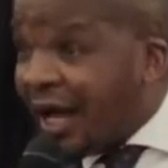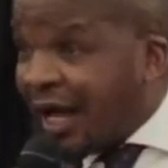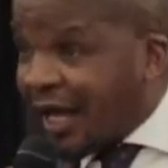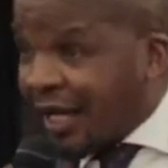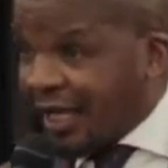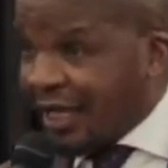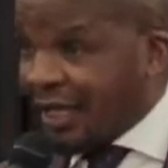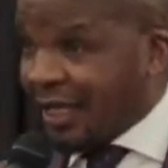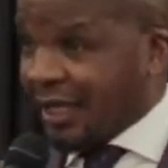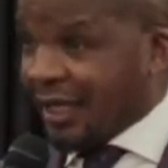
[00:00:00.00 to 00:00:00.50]

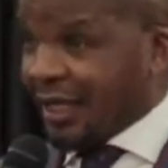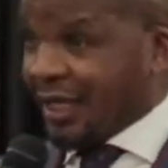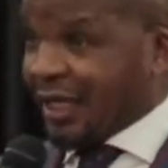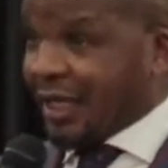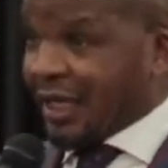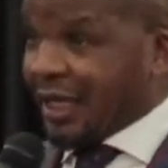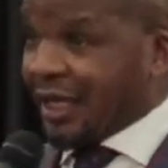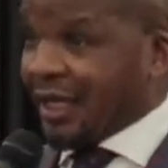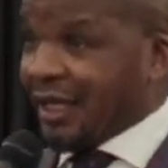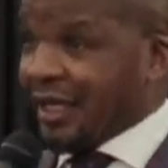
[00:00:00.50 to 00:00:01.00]

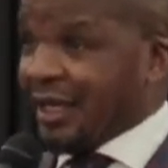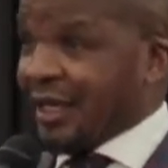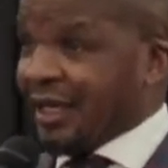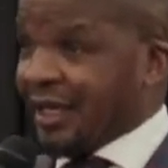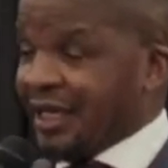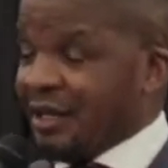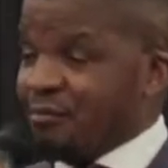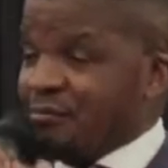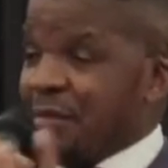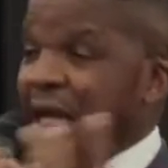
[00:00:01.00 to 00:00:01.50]

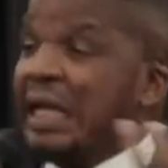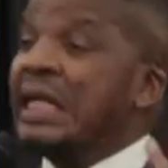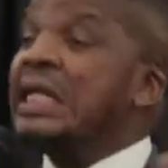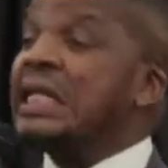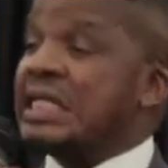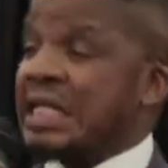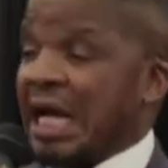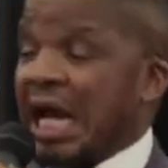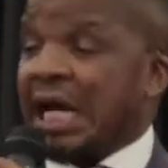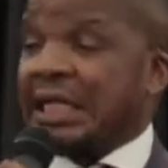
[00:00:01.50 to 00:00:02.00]
He
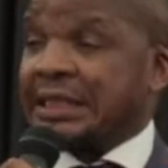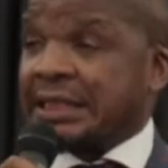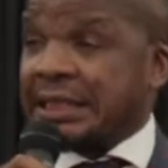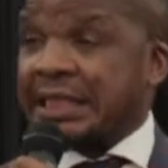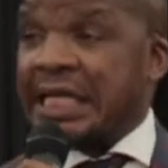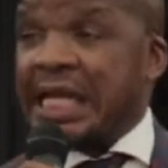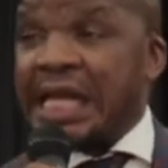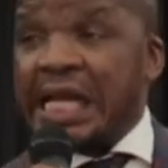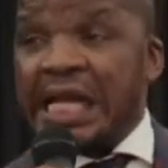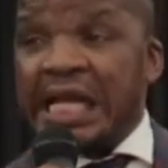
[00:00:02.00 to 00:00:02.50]
made
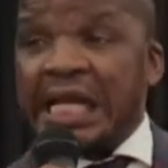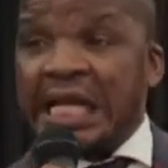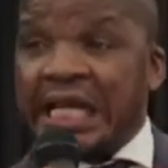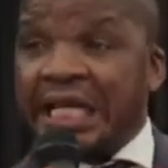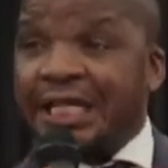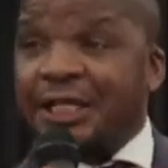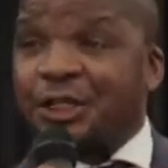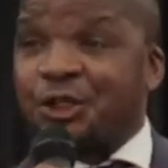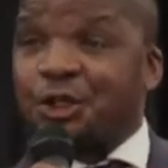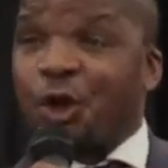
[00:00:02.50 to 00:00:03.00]
us in
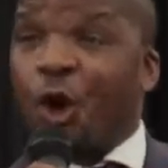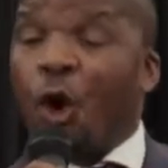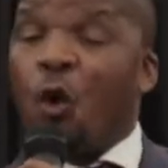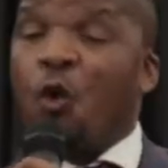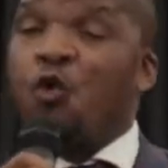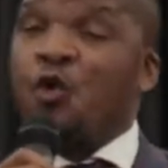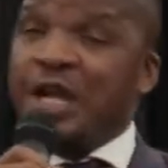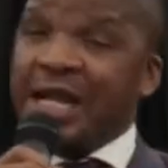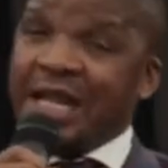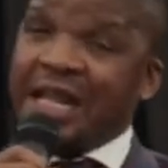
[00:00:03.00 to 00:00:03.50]
his
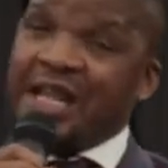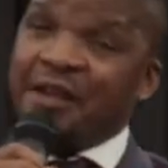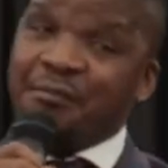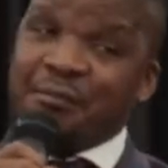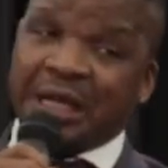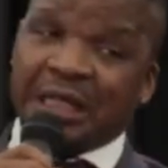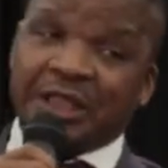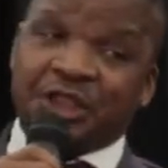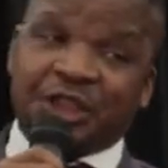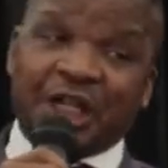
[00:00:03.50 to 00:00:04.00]
own
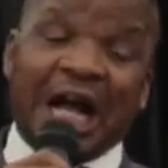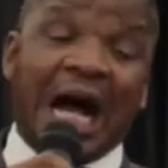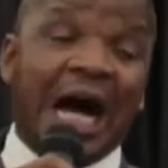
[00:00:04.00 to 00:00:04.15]
image,